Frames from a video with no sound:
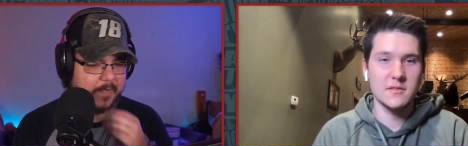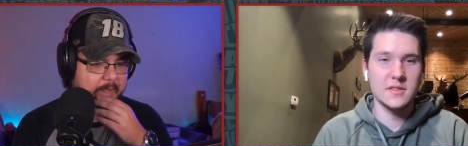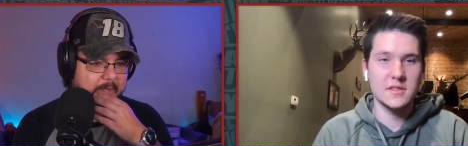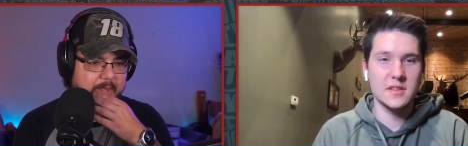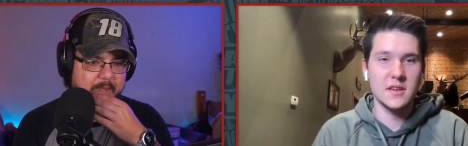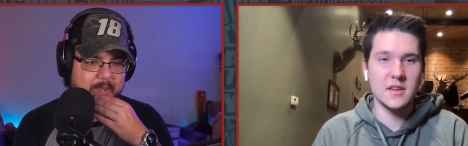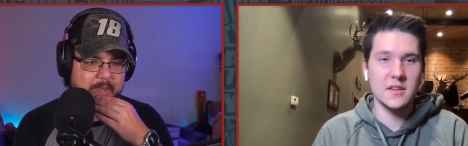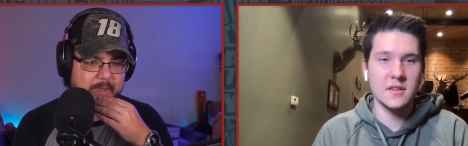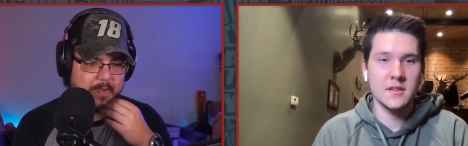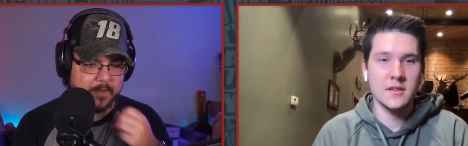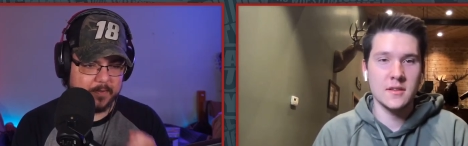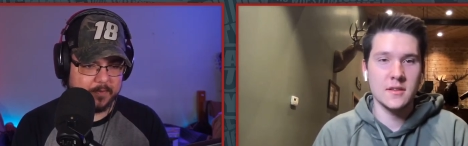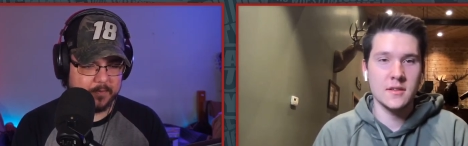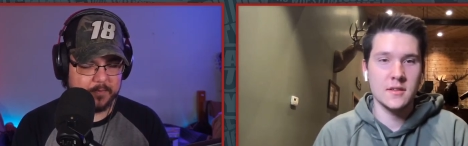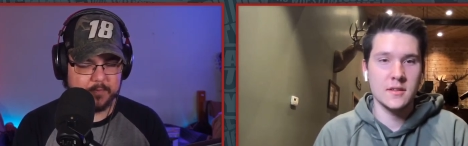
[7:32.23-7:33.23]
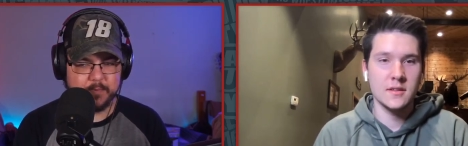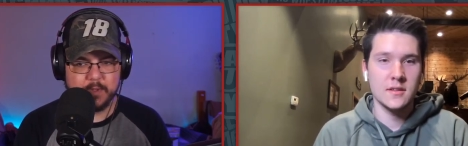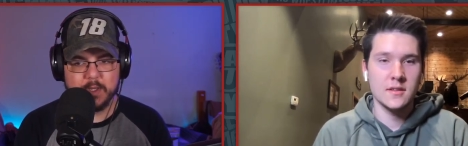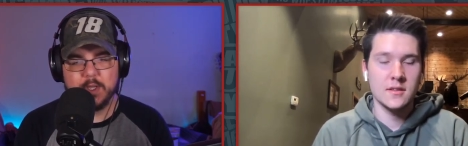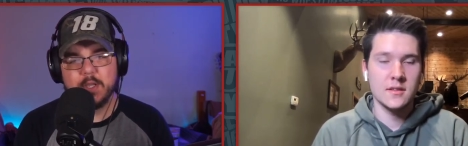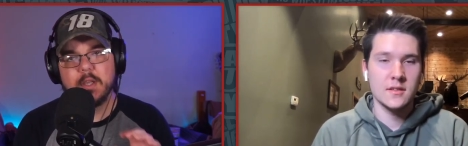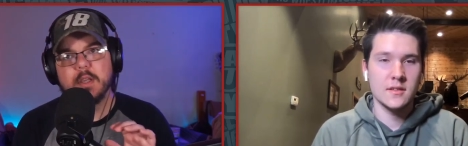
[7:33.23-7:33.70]
Speaker 1: let's say.
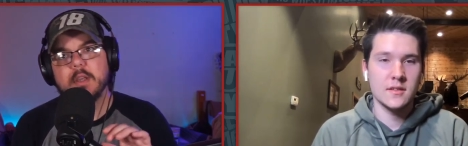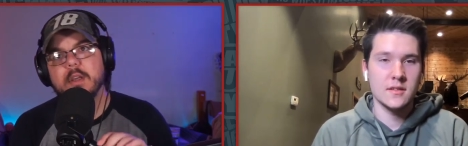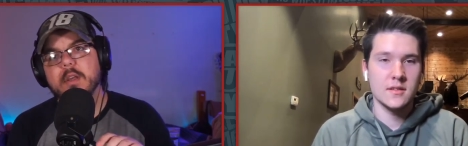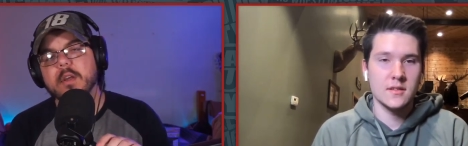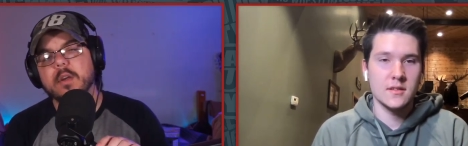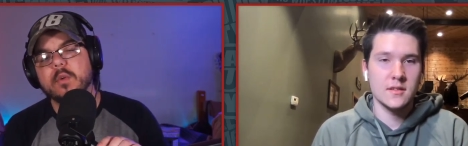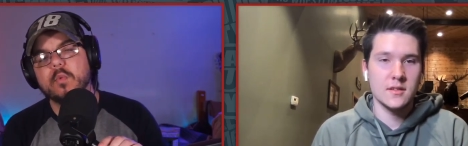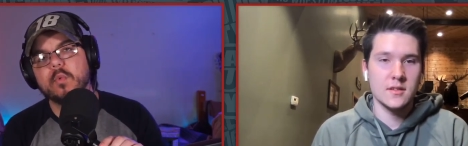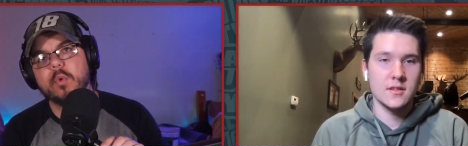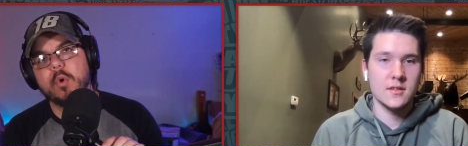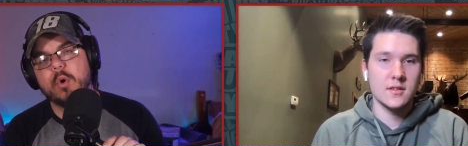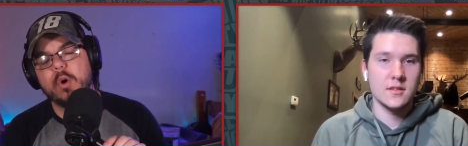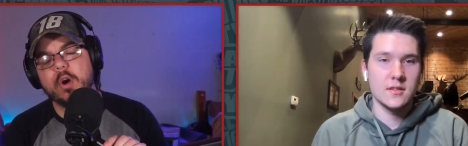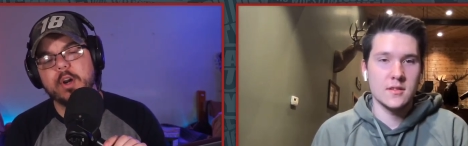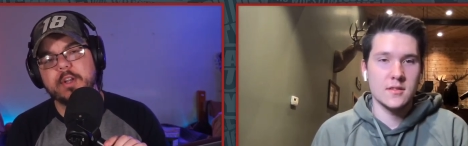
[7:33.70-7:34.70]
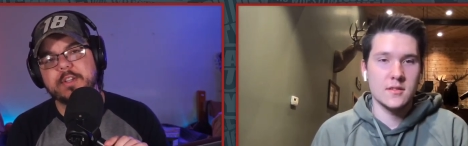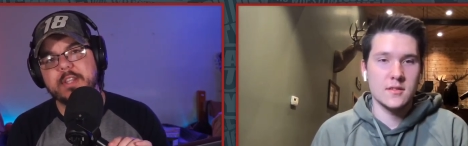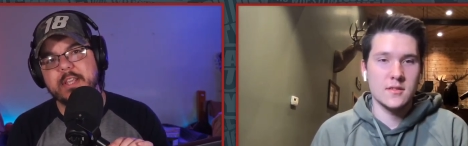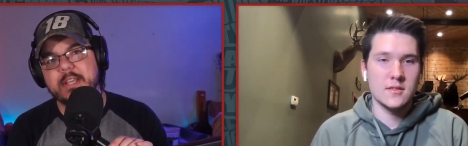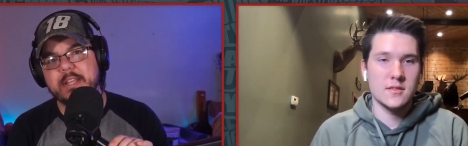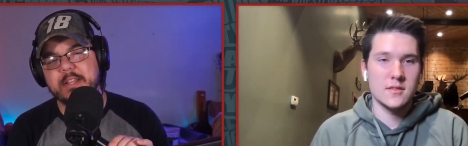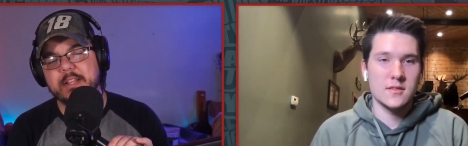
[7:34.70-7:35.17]
Speaker 2: Well, are you
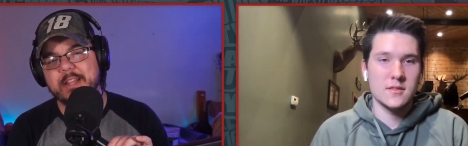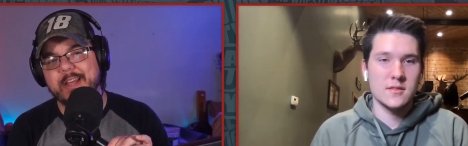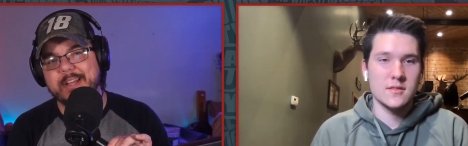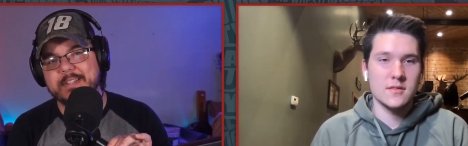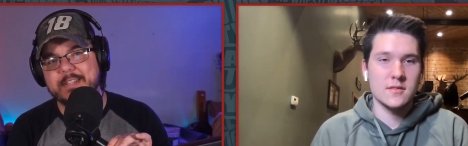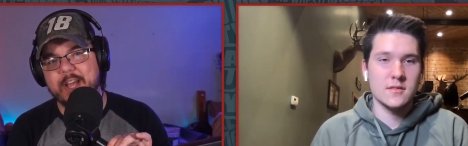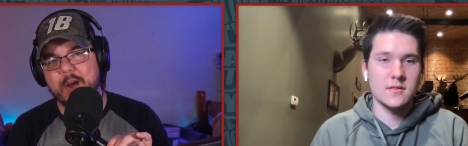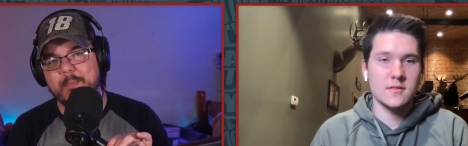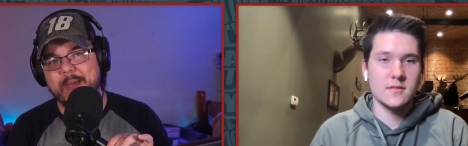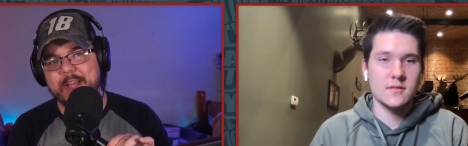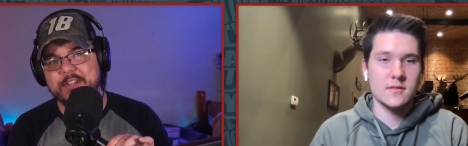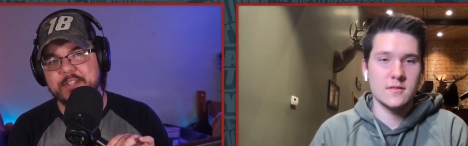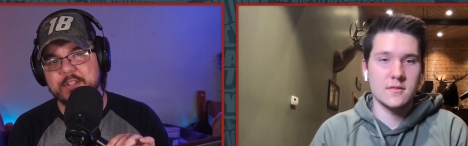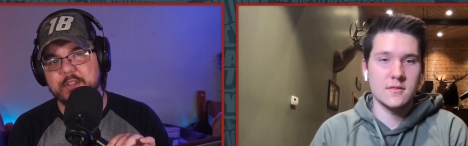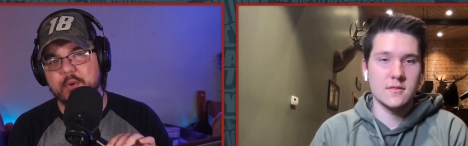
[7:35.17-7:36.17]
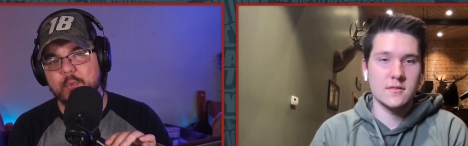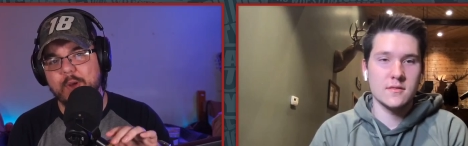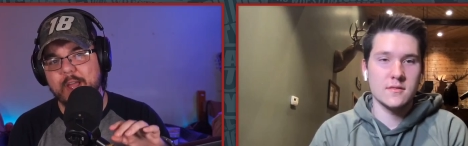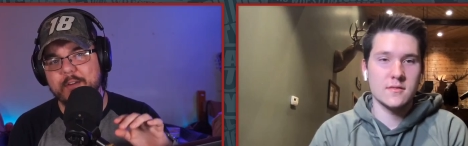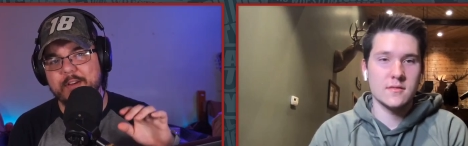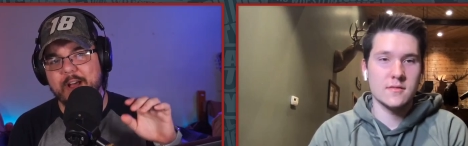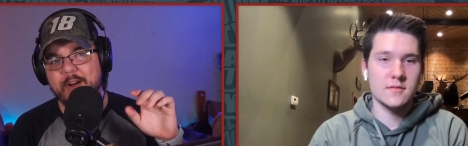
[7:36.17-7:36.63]
thinking the lights out match in the way
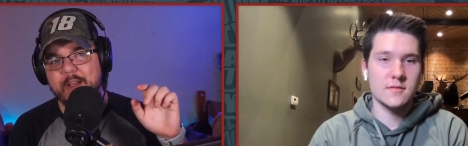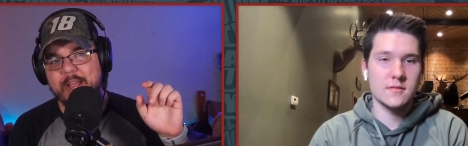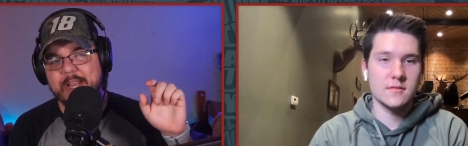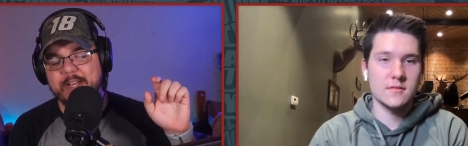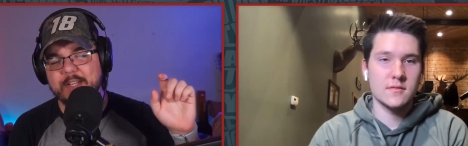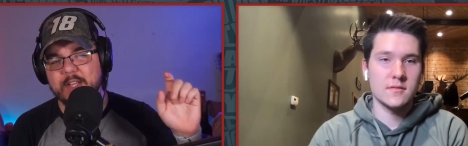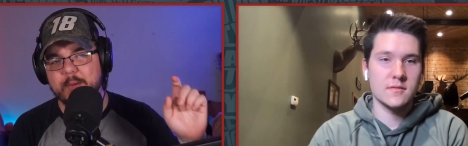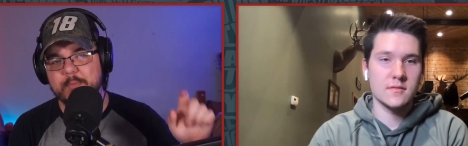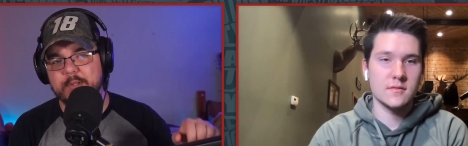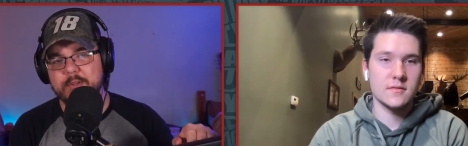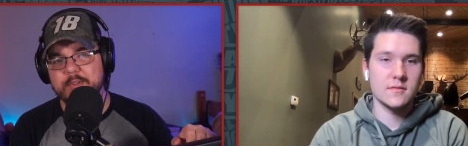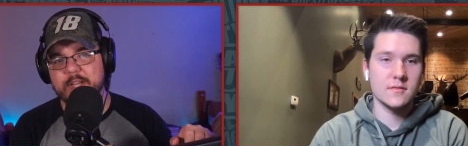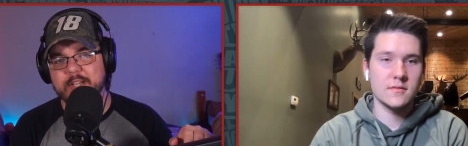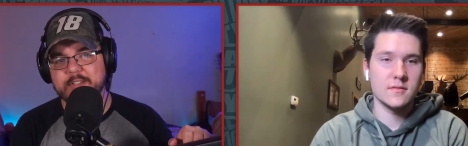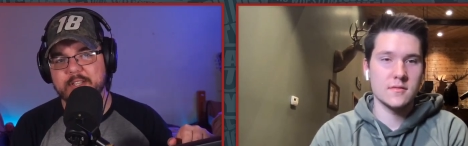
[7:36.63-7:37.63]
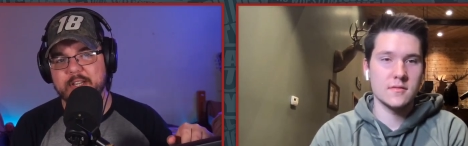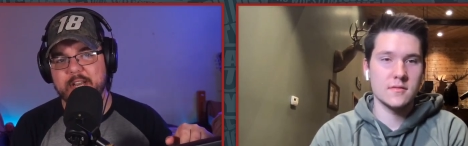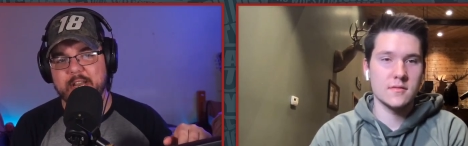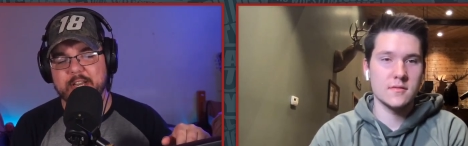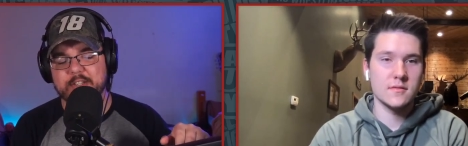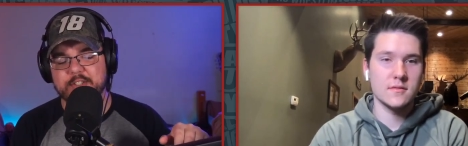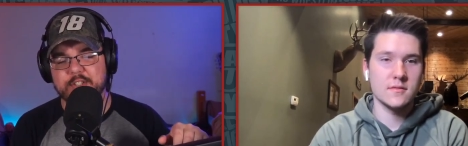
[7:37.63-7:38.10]
of how AEW does it
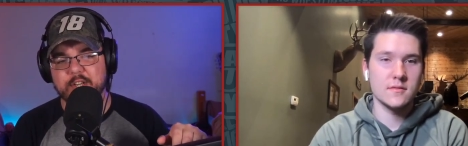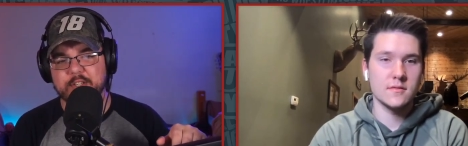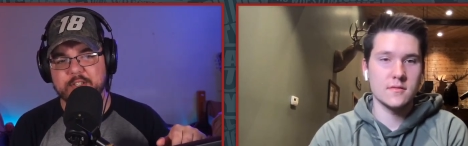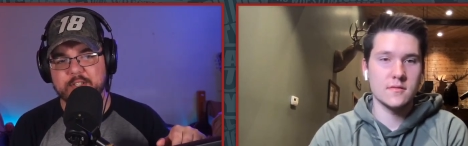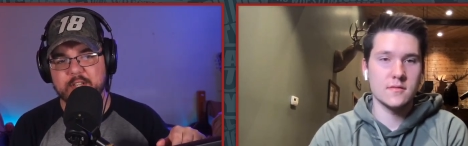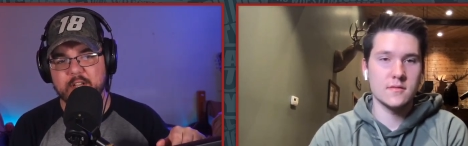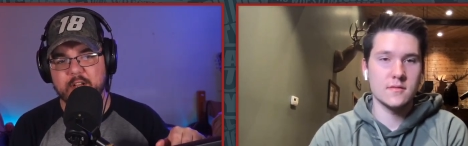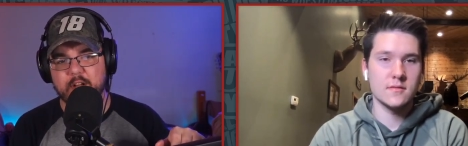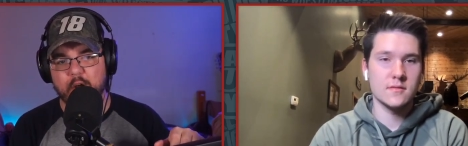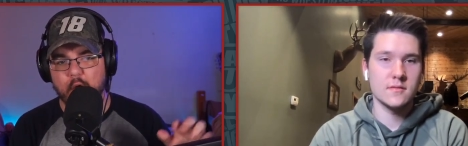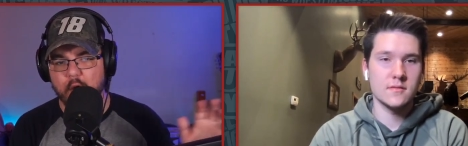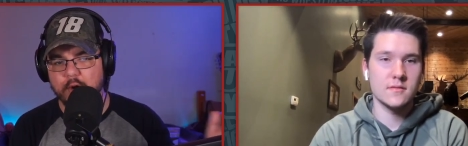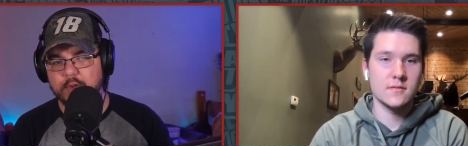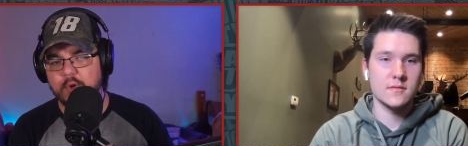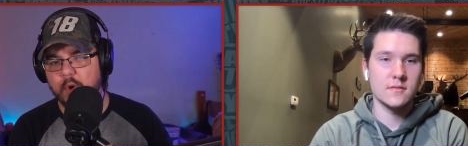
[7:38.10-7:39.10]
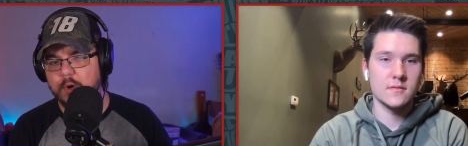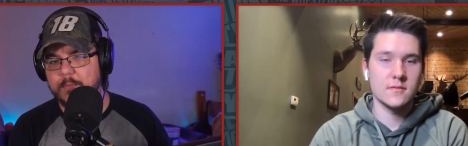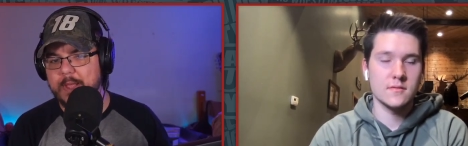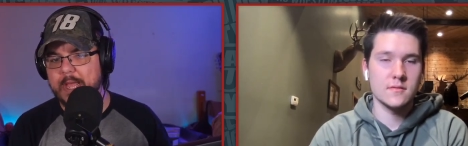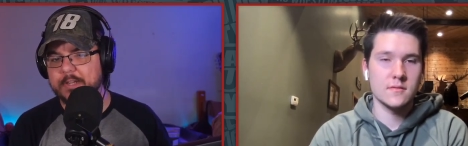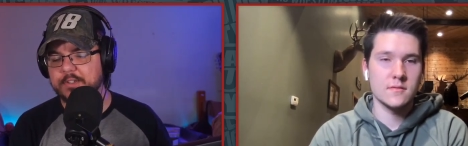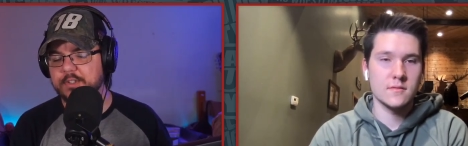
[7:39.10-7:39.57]
and it's just a hardcore
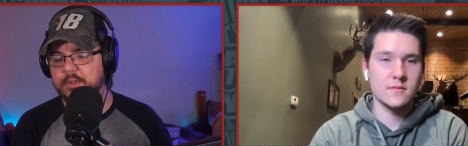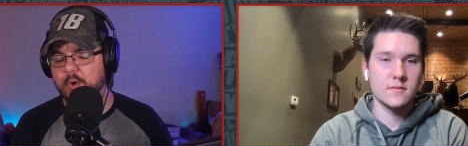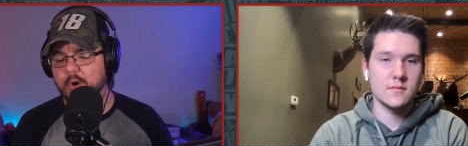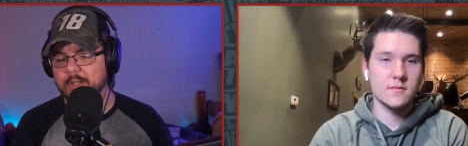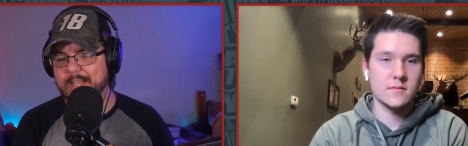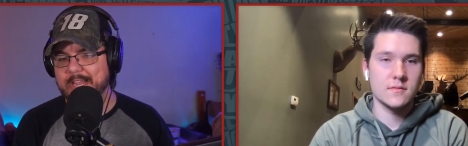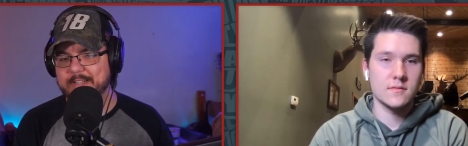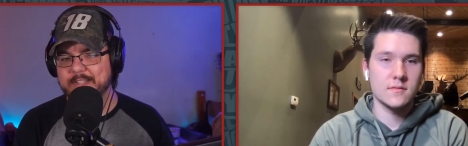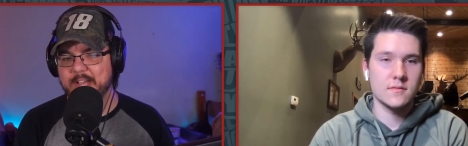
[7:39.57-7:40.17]
match? Or lights